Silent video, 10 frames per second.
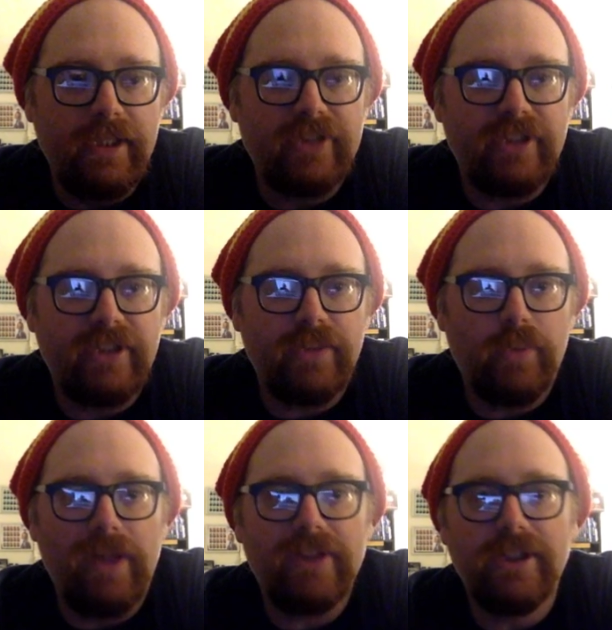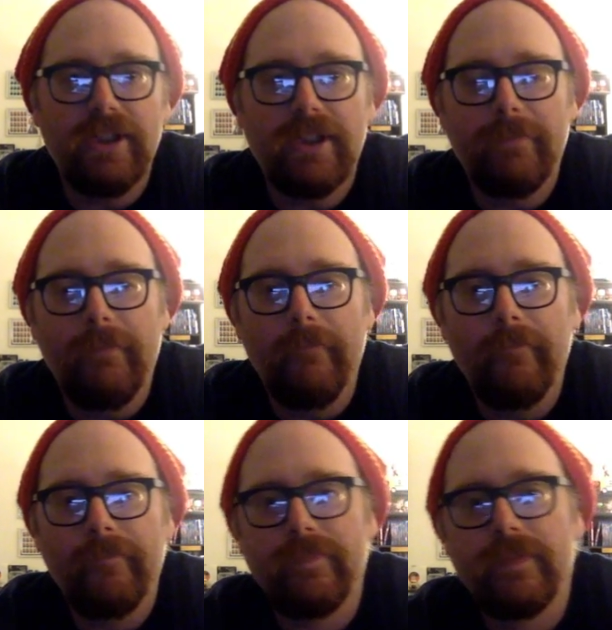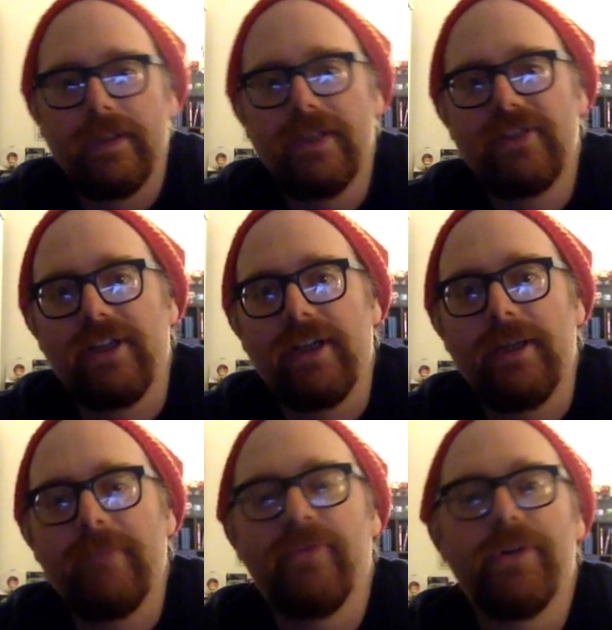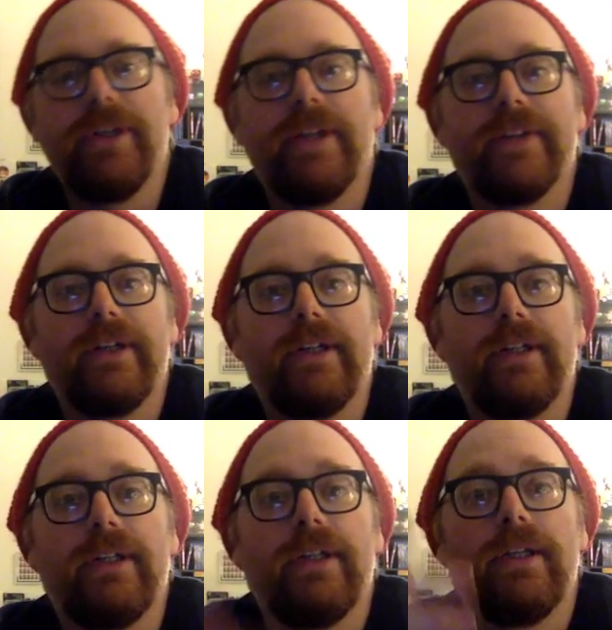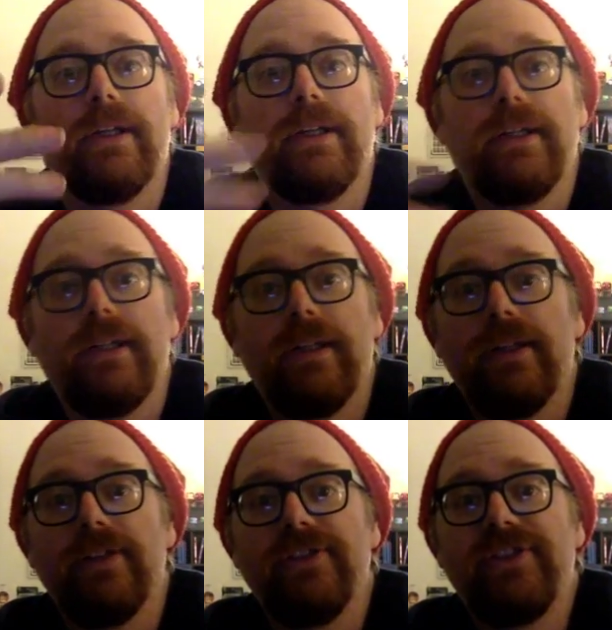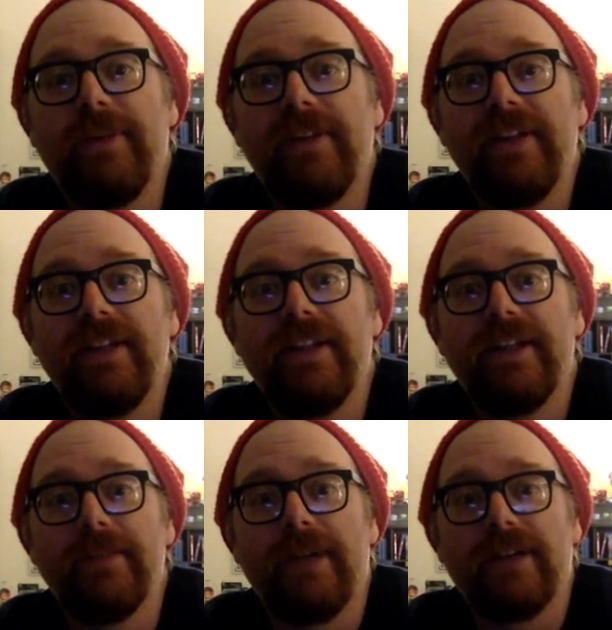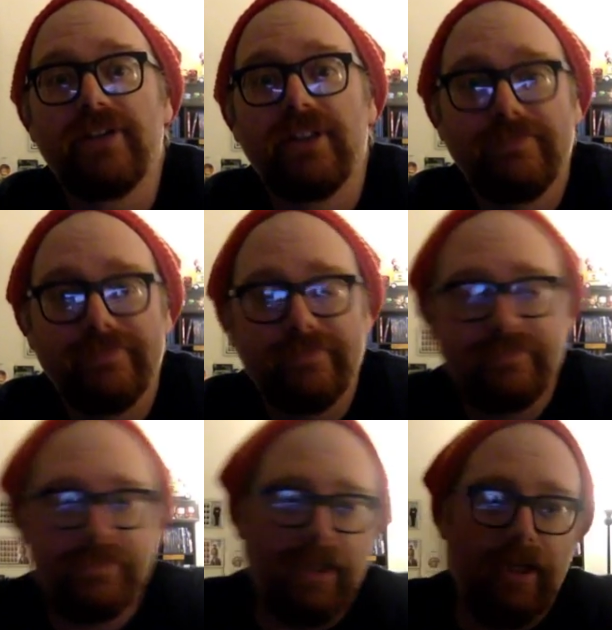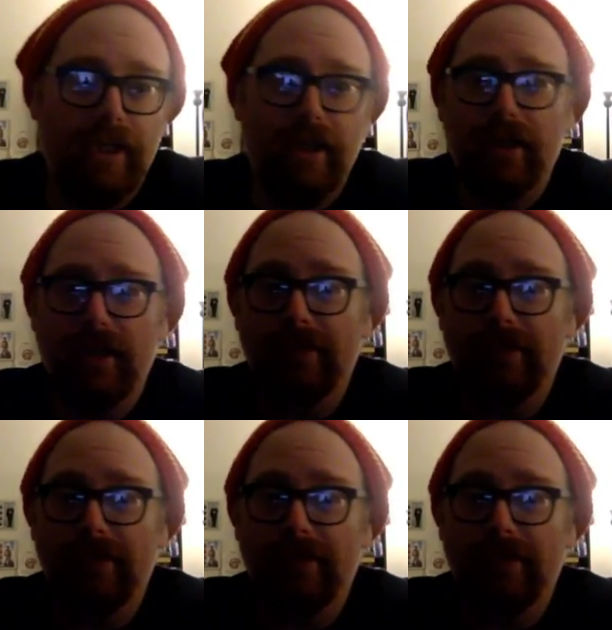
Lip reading: and welcome! It's time for another semi-late night unboxing. Let